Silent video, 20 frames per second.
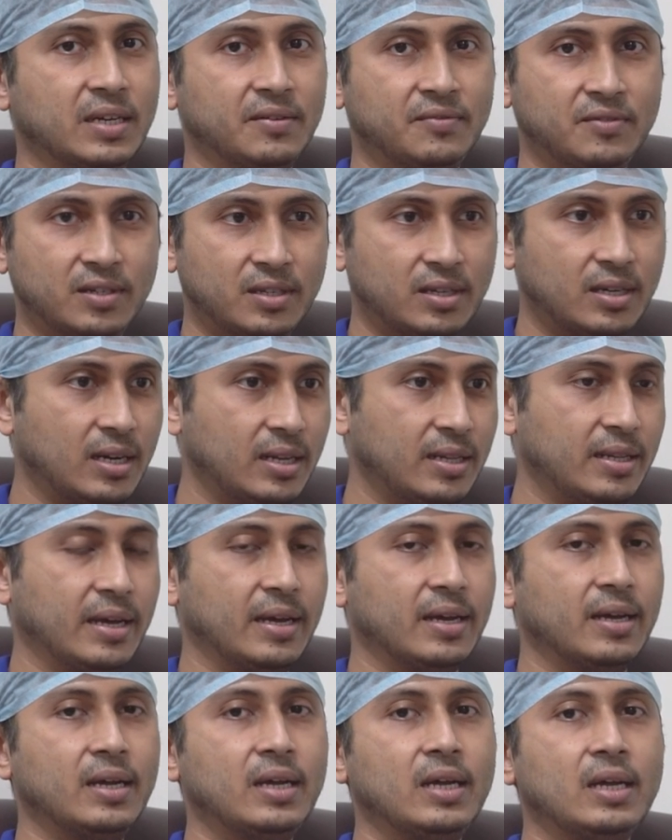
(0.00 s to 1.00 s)
definitely
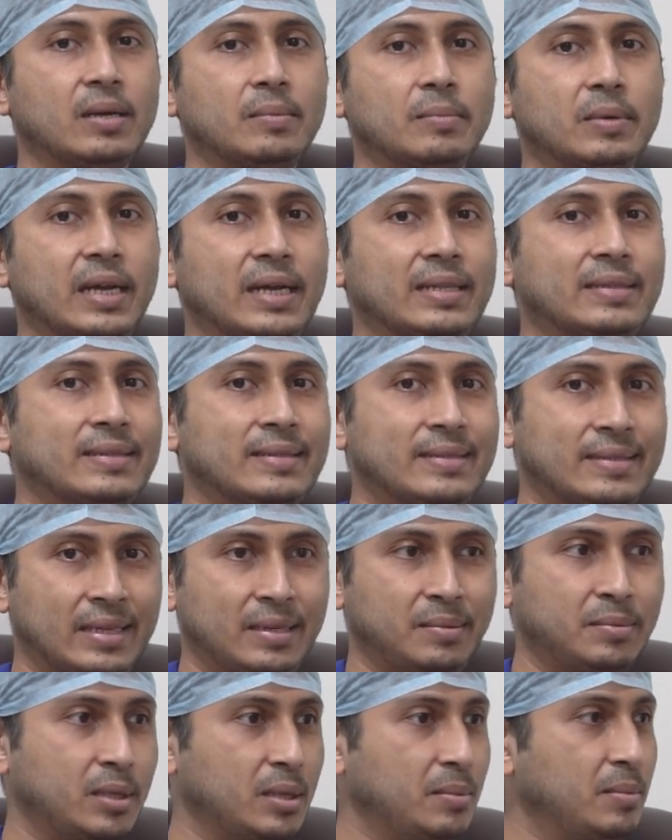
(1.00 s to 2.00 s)
there. But at the
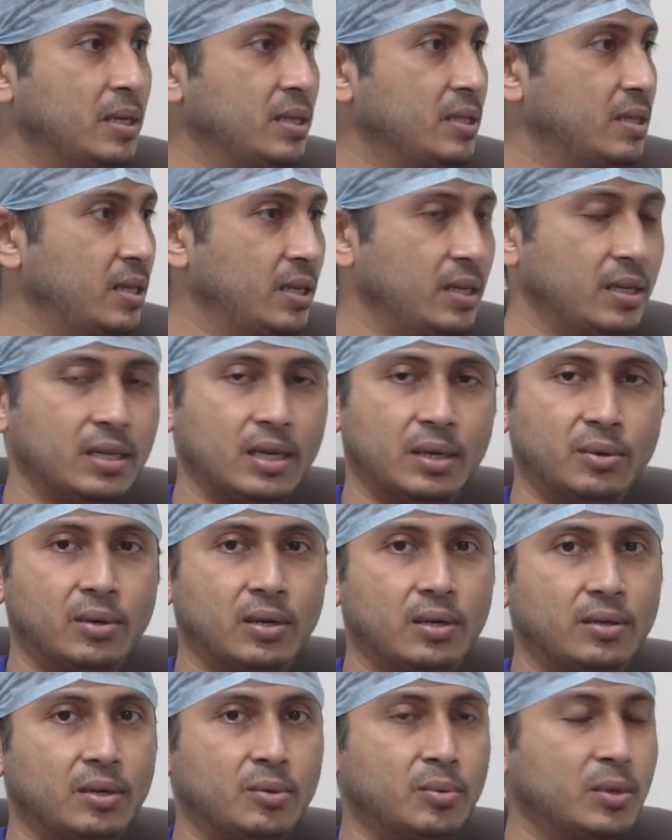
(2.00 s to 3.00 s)
same time, I think I
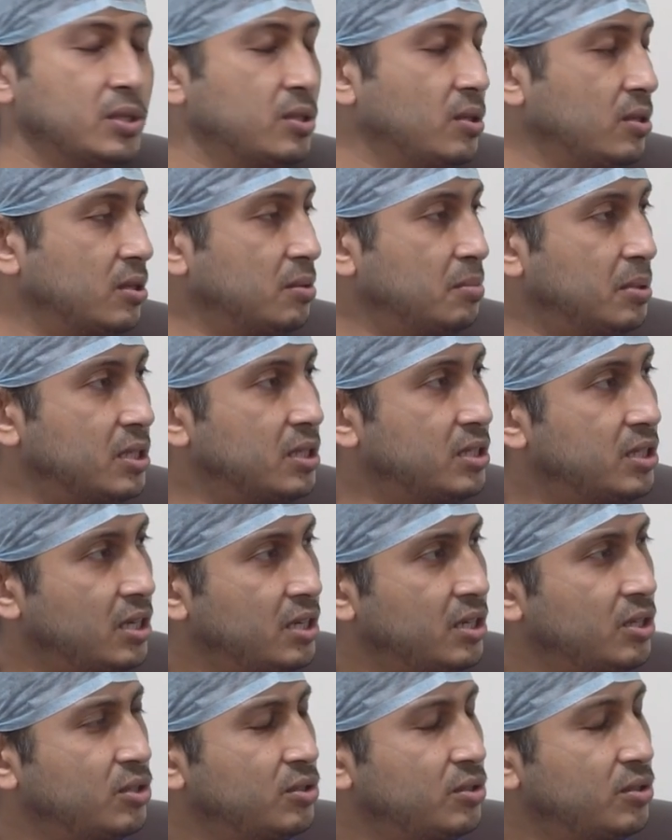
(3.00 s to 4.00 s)
would request Dr.
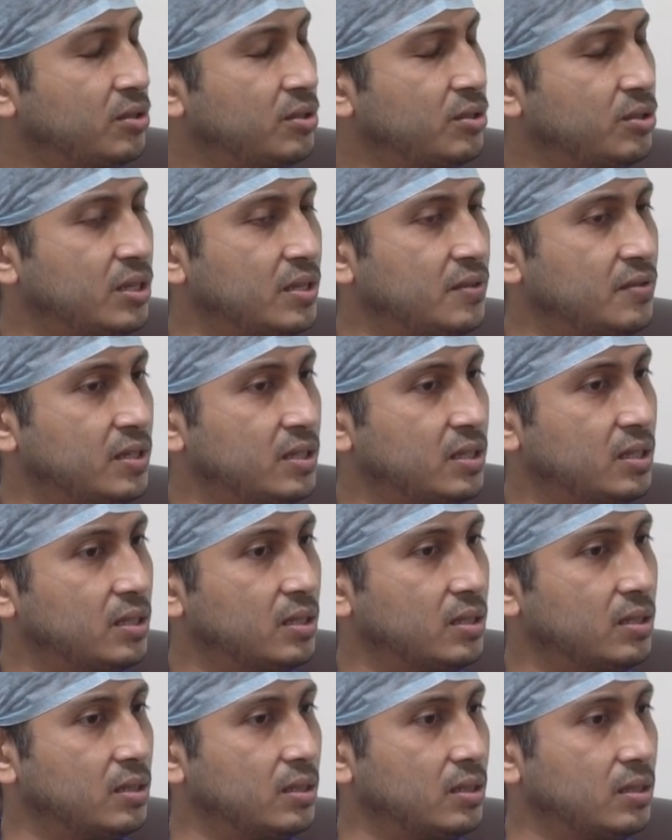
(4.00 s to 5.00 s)
Bhattacharyya also to give us
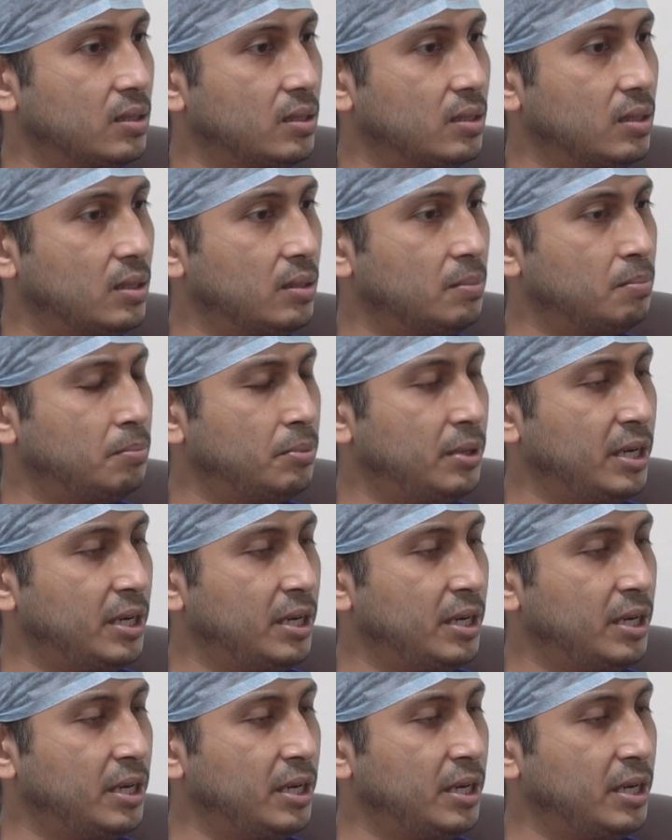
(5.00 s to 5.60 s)
a